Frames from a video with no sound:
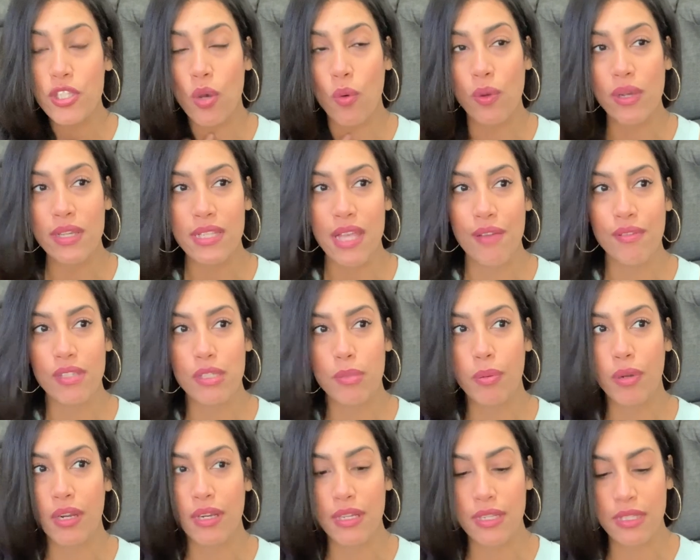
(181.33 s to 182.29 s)
always having to
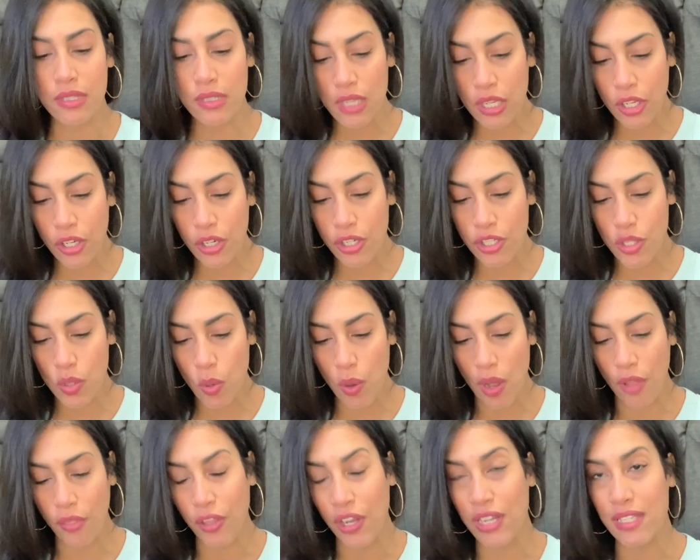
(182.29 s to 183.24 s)
put on his sneakers to go
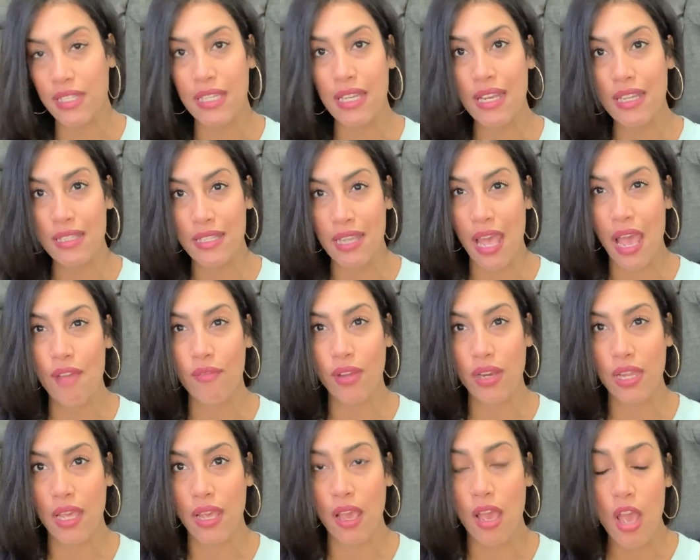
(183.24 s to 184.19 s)
out there because he doesn't have
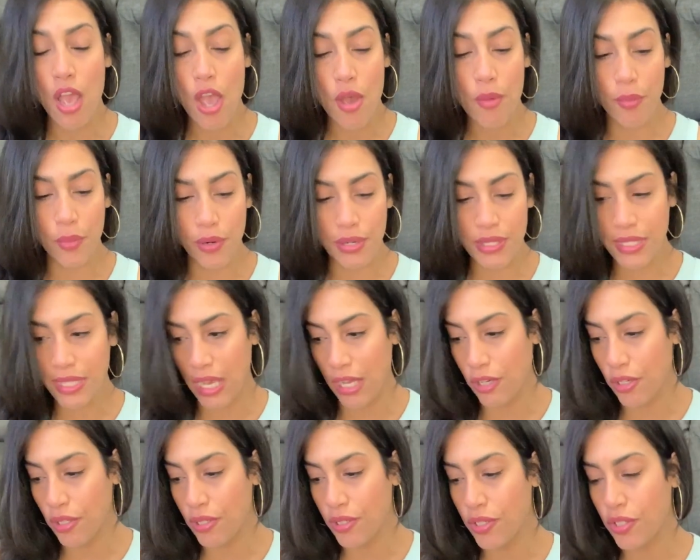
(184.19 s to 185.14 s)
any more
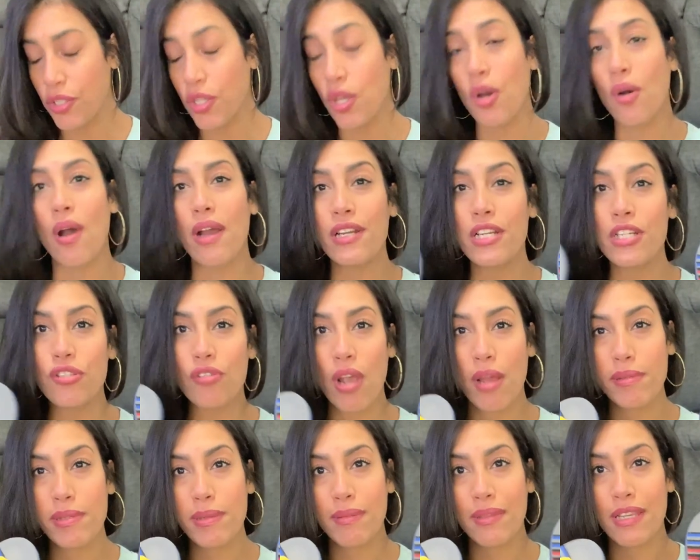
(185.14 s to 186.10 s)
sandals. So I just
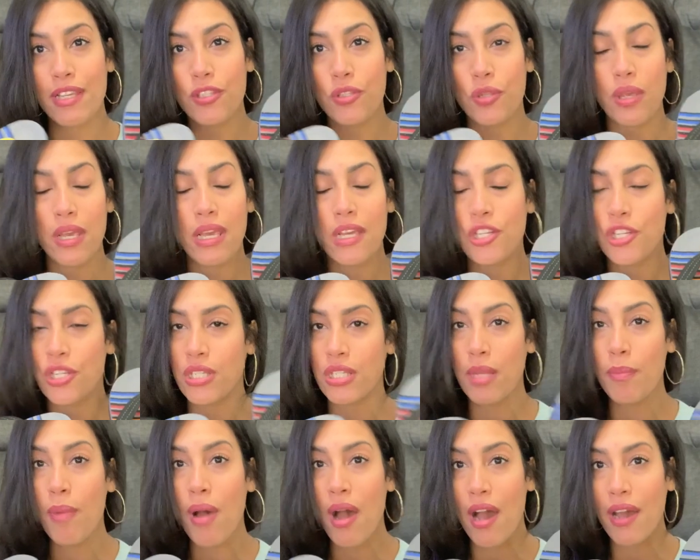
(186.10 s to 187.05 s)
grabbed him these so he can just
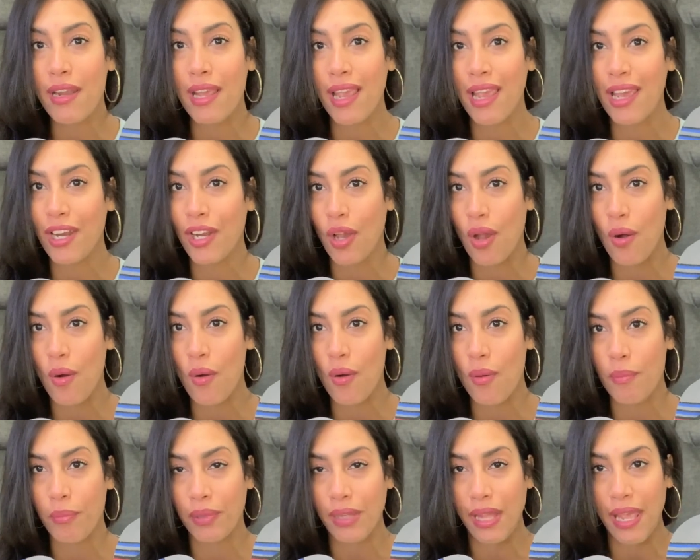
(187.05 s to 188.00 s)
slip on and go
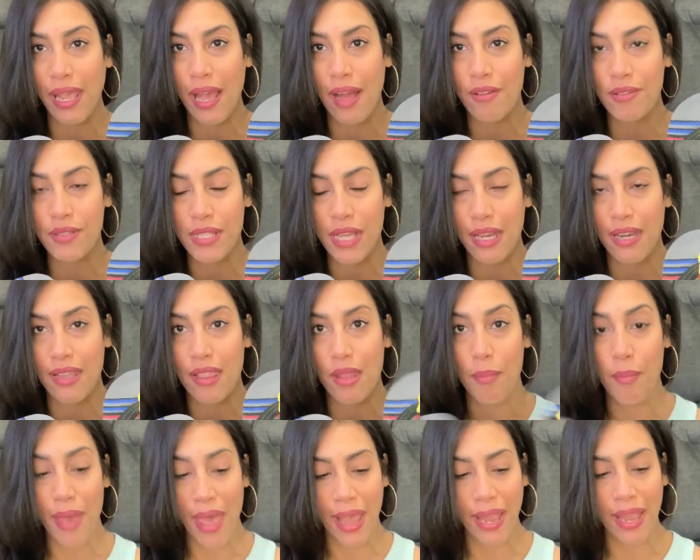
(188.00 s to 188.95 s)
and play outside in
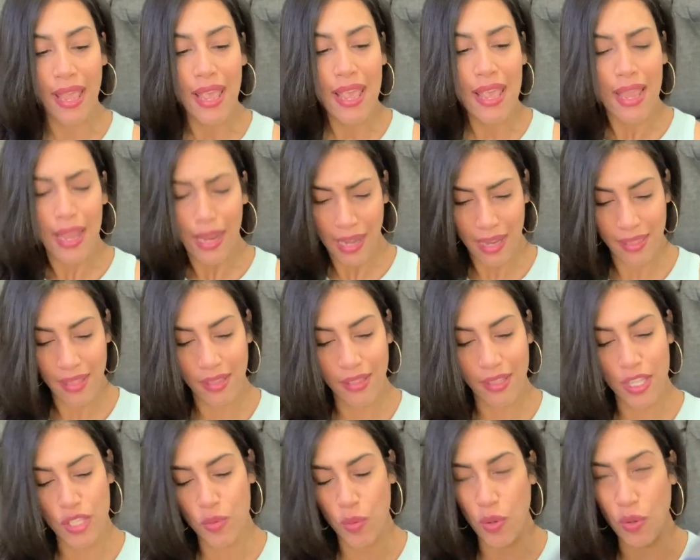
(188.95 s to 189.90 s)
the back. And I think
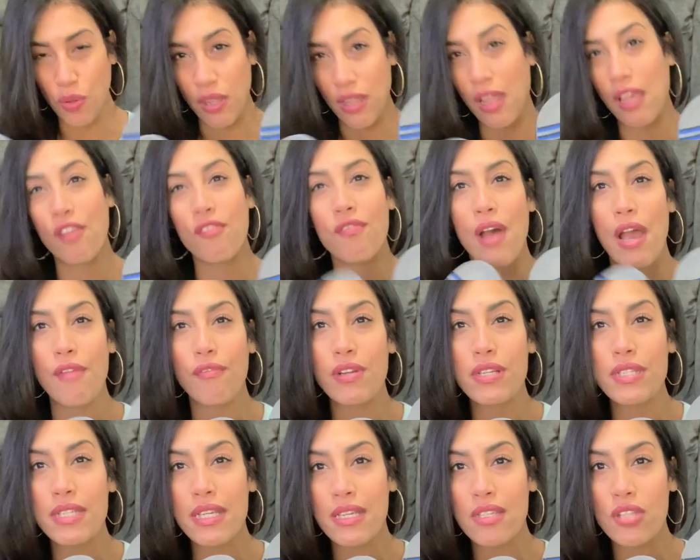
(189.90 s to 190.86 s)
these were only like five
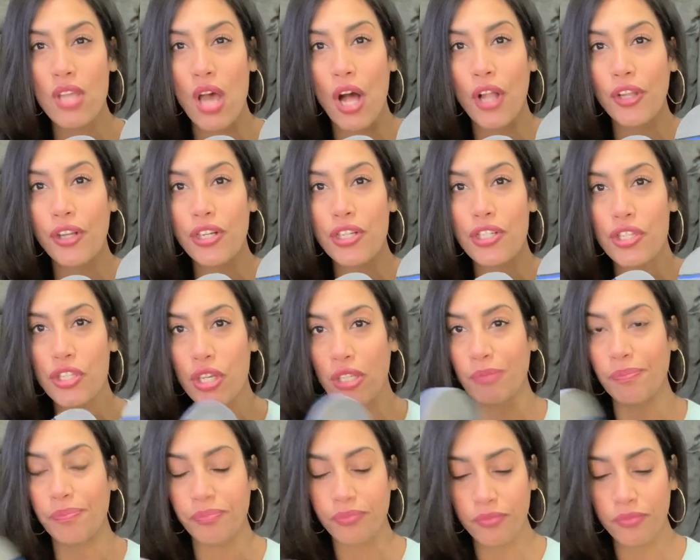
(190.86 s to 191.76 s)
or six dollars, so